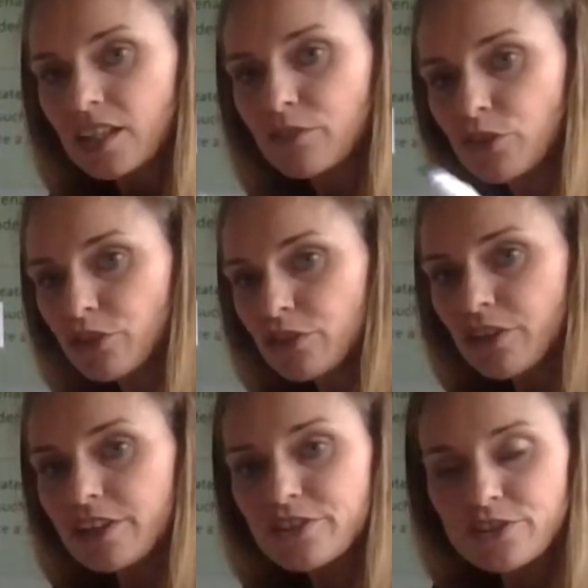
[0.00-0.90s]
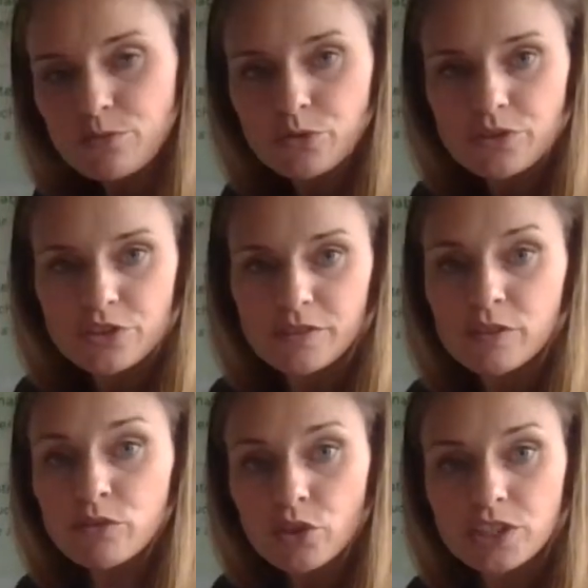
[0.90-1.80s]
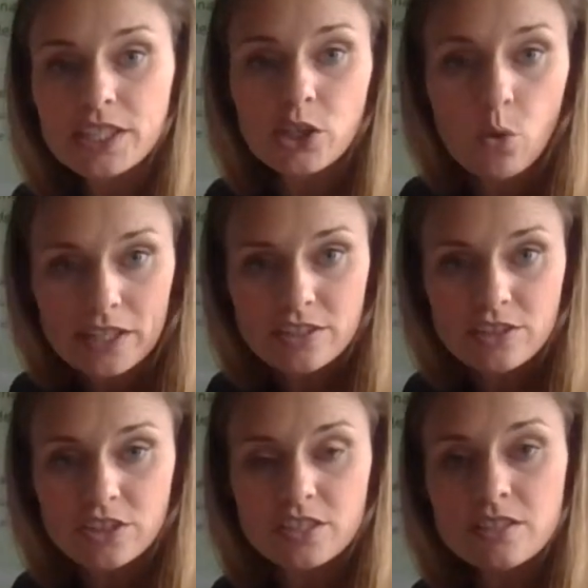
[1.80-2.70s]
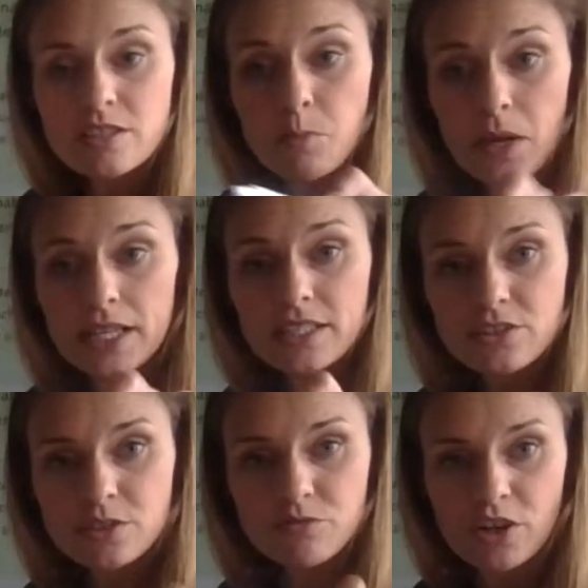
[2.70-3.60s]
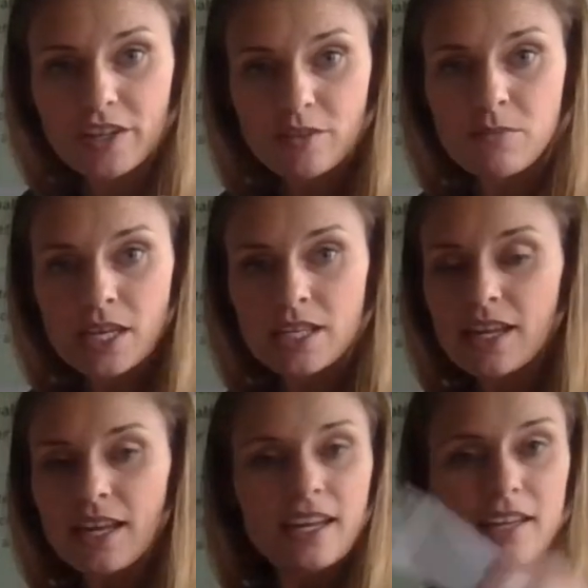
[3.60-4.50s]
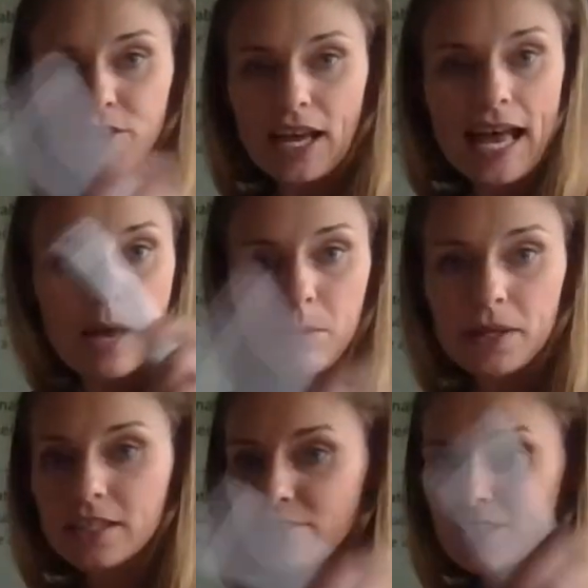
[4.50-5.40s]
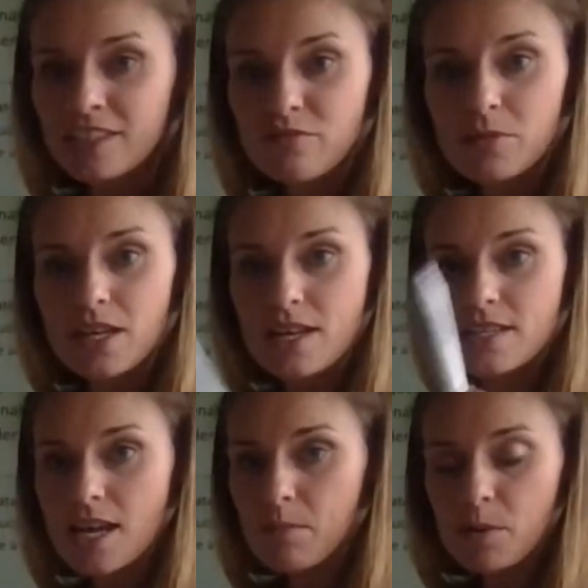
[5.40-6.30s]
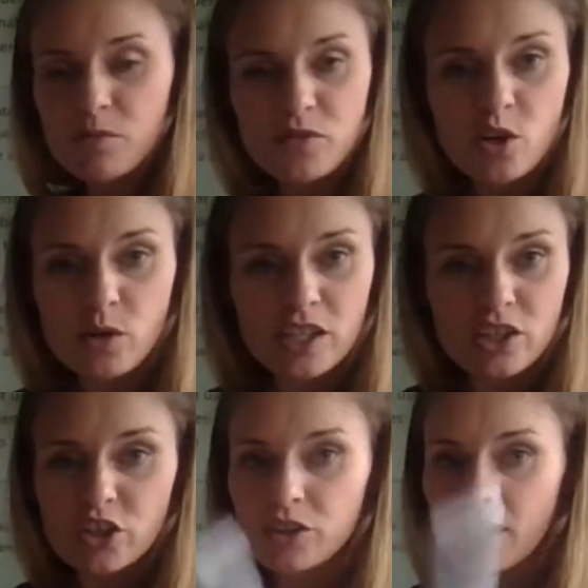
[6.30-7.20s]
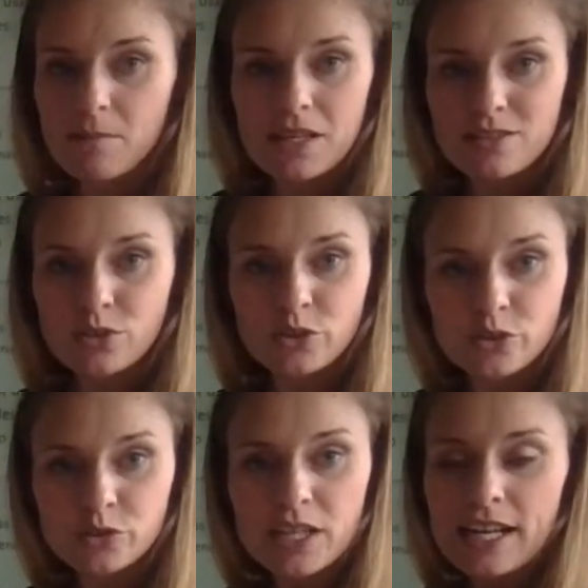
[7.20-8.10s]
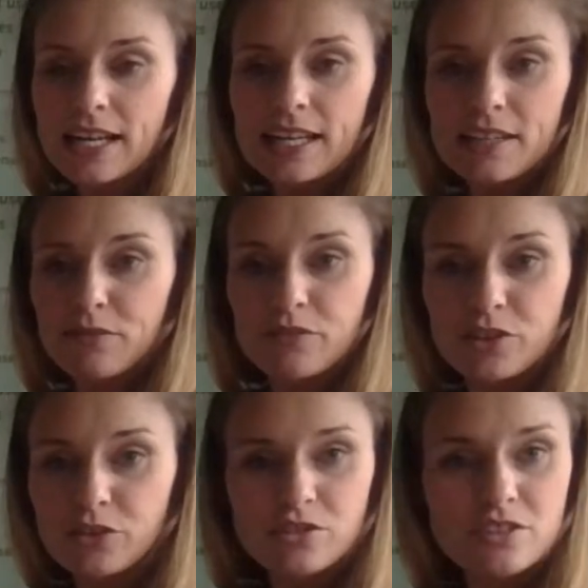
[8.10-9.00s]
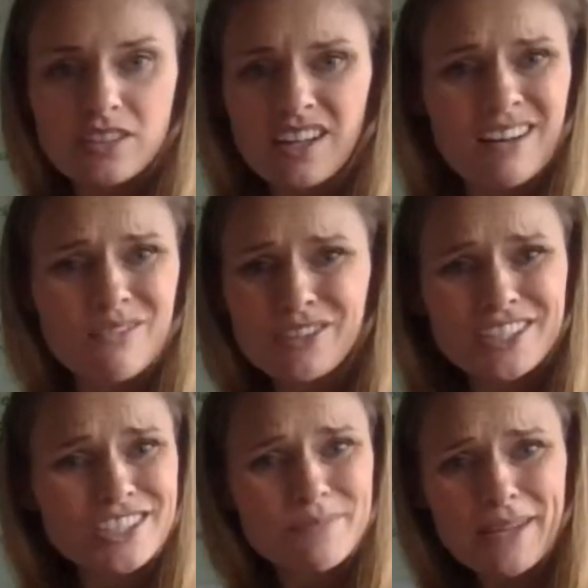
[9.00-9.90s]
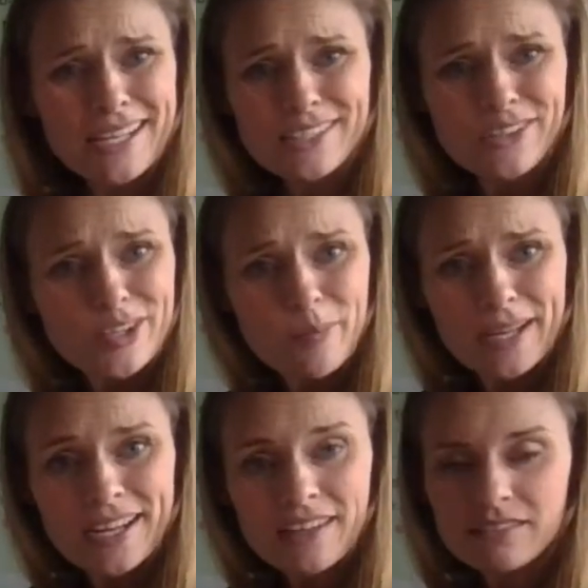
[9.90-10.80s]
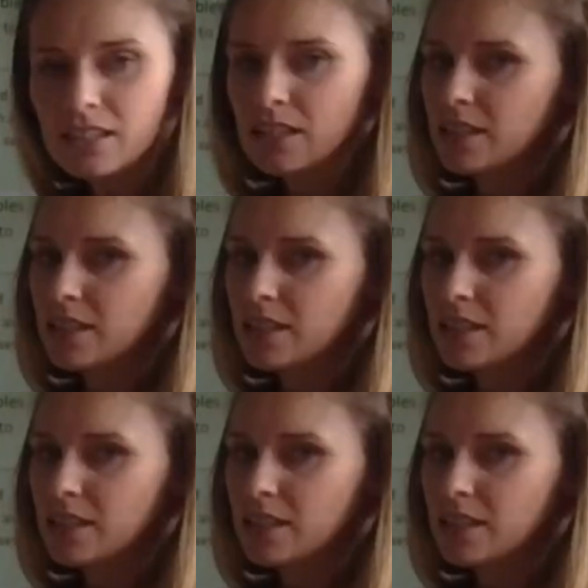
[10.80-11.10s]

If you guys just want to, if you've got any questions, please just write them in. If you're happy, just give me a, yep, I'm following you. Yep, that's cool. If you're just like, what is she banging on about?